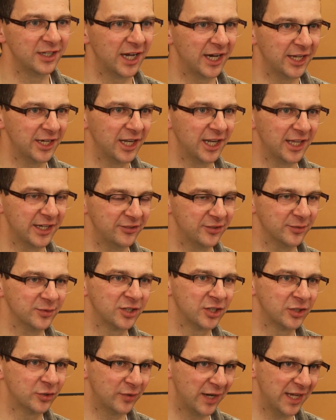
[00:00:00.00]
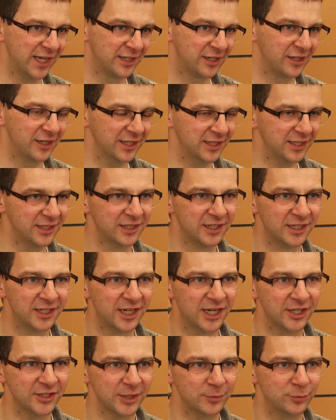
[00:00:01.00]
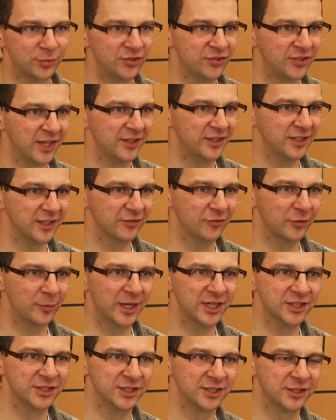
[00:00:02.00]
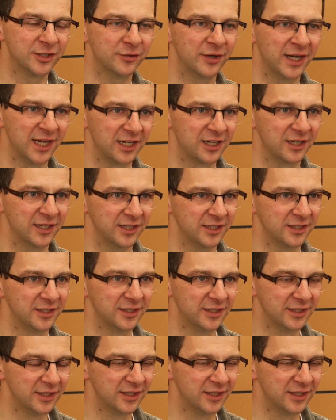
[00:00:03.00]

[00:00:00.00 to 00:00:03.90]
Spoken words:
analyze them correctly, and then present the information correctly.